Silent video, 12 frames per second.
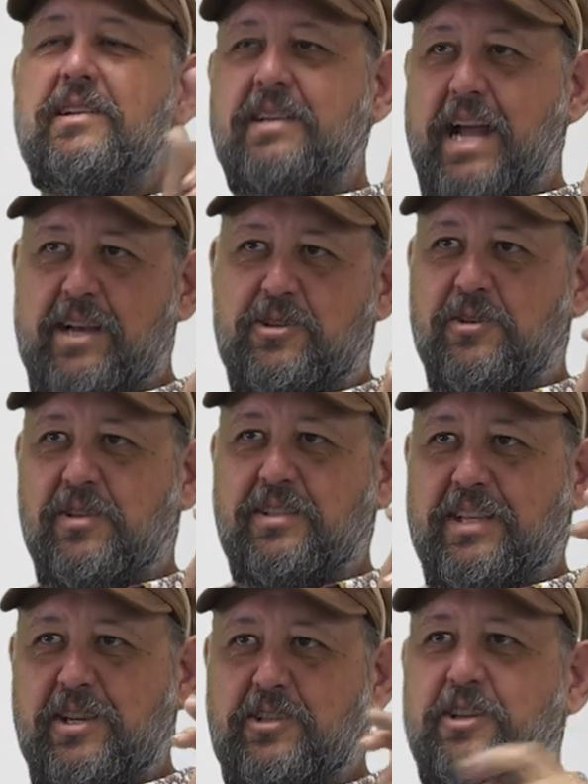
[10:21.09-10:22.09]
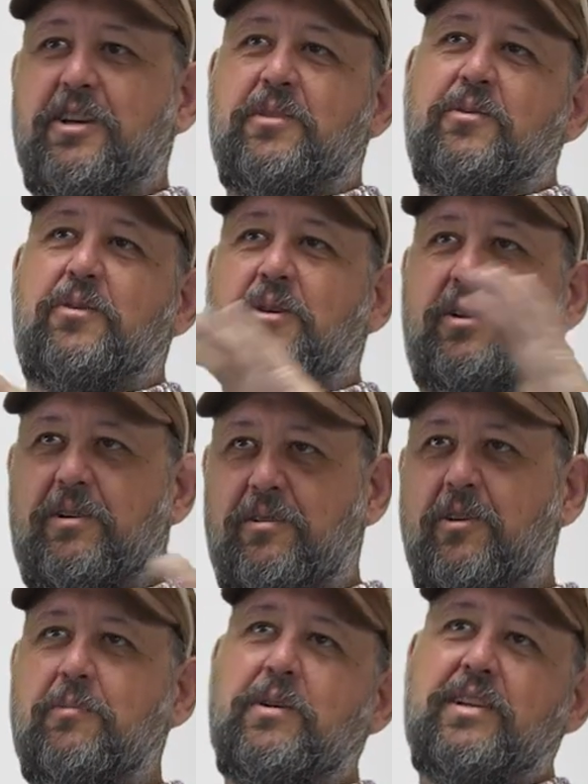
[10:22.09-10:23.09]
nationalization or
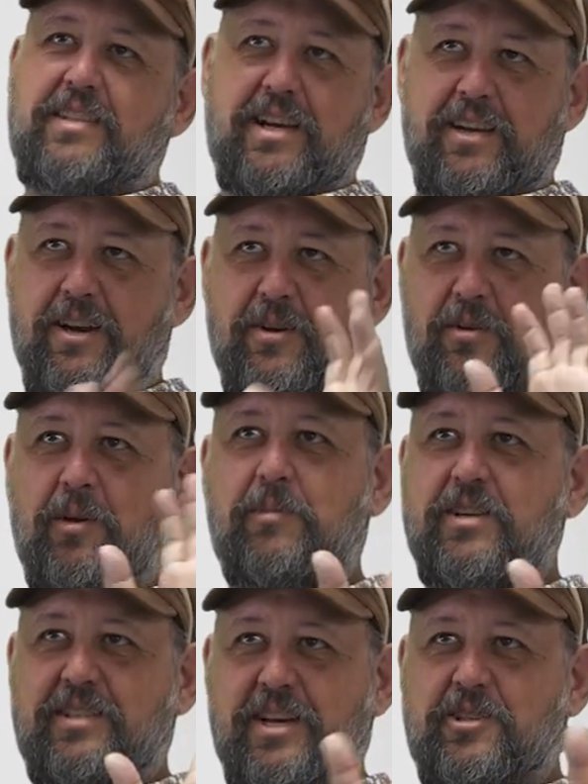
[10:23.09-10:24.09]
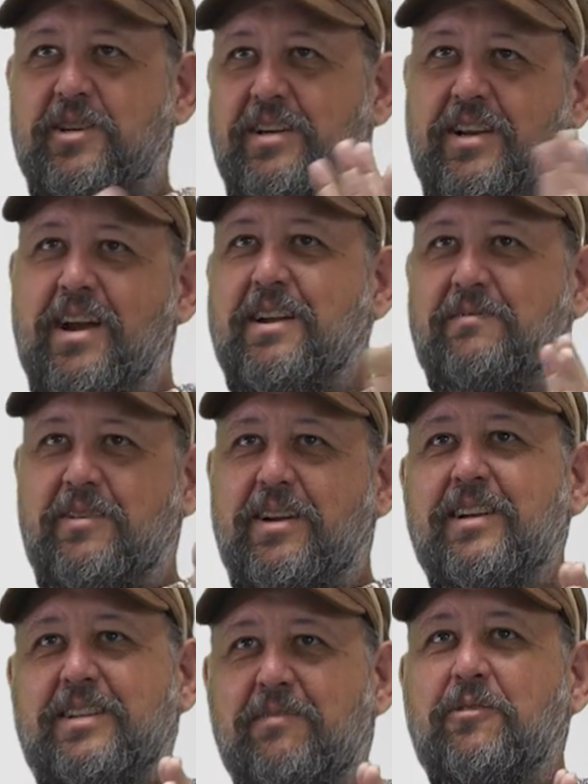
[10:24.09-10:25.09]
urbanization, you know, urbanization in kind of
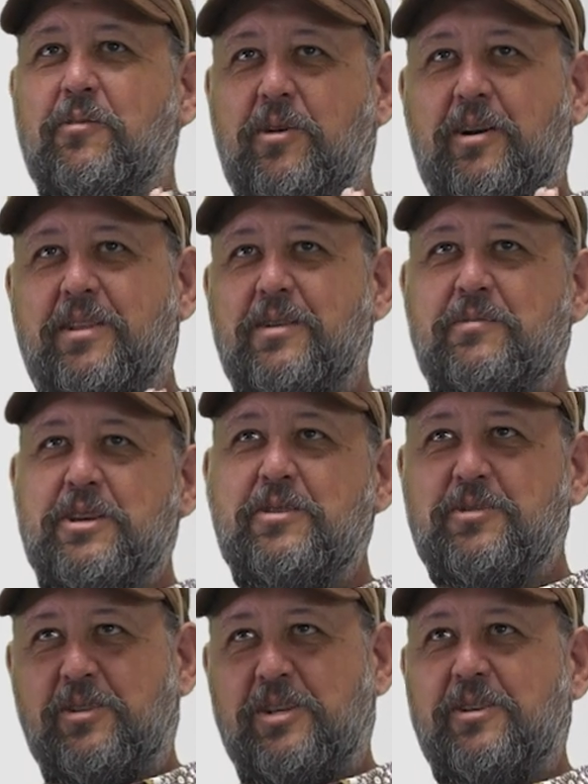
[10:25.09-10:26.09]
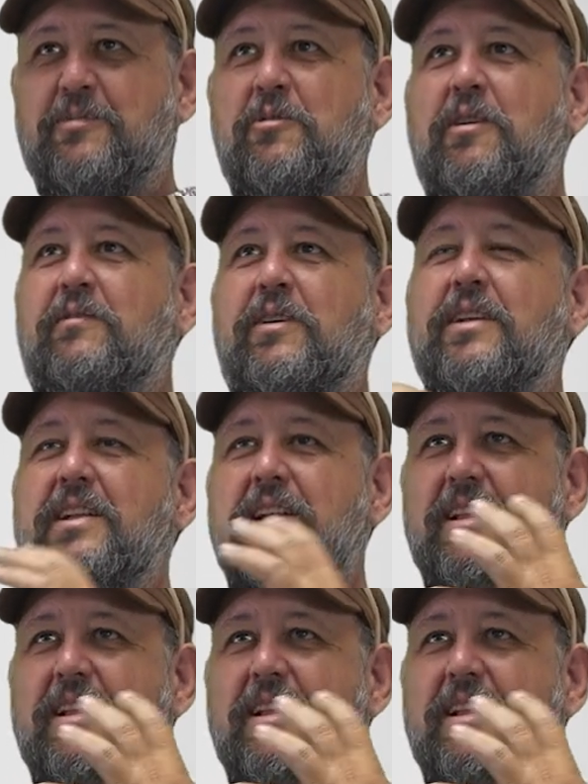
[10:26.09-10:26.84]
a different word than we usually use, more of a,